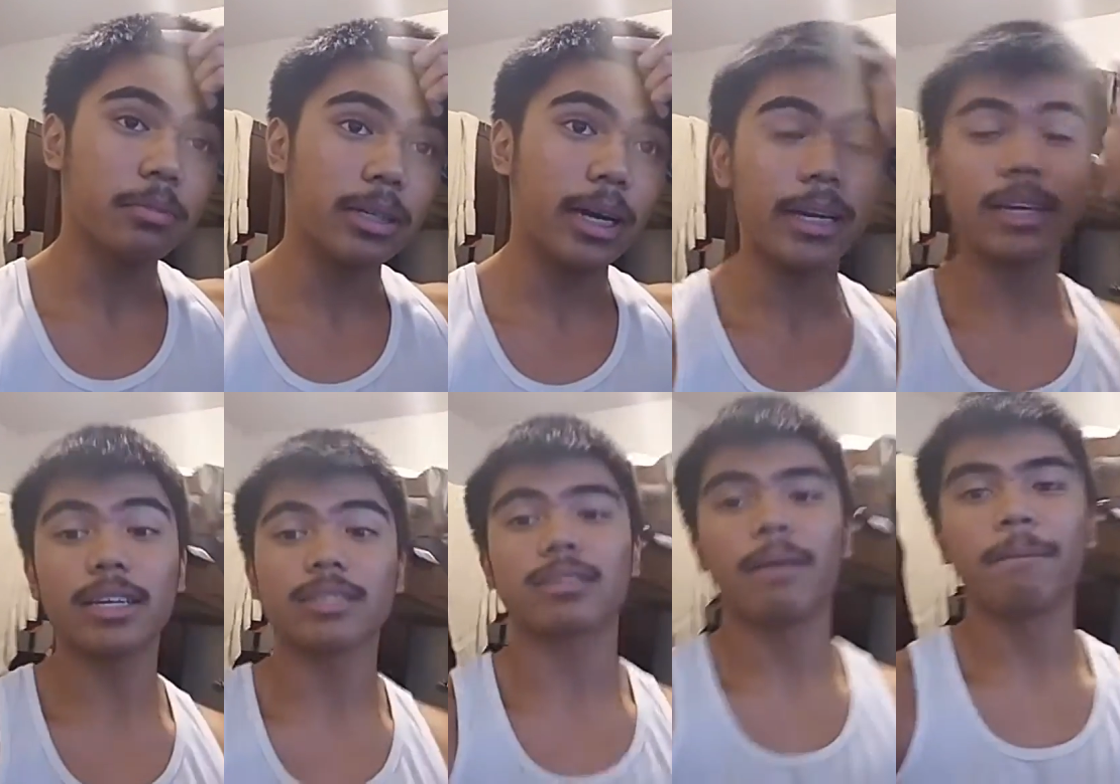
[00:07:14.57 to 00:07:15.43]
but I
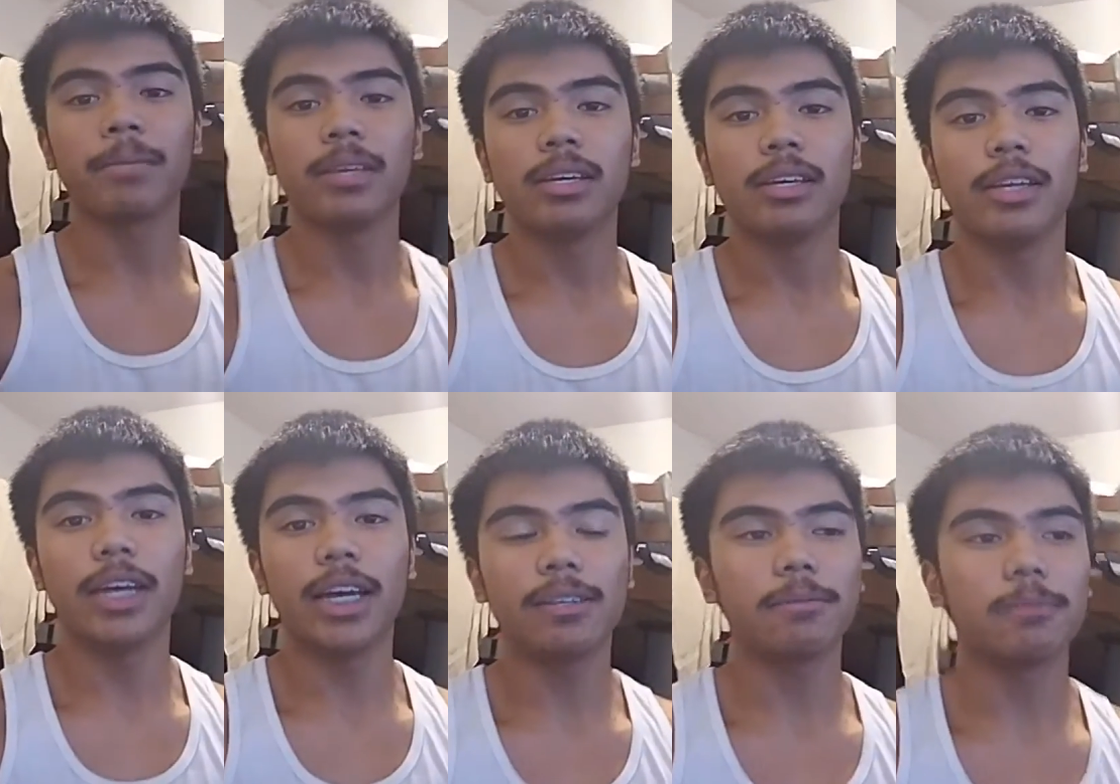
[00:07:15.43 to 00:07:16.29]
guess you
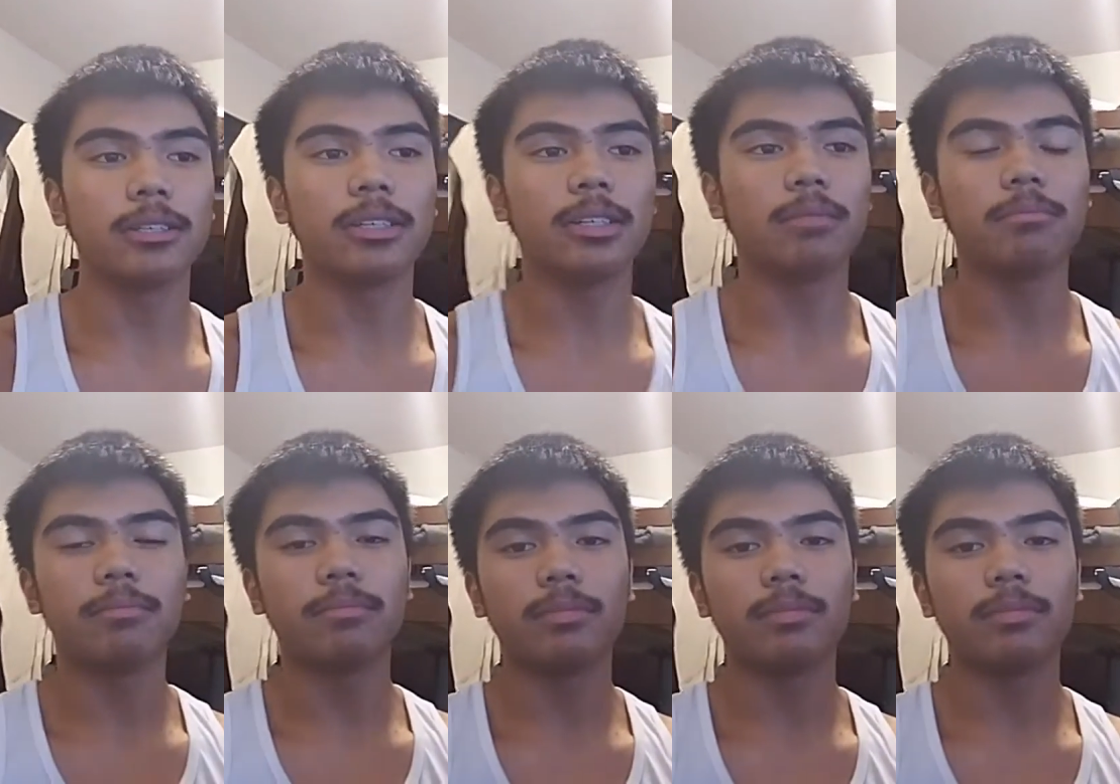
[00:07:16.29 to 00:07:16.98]
guys were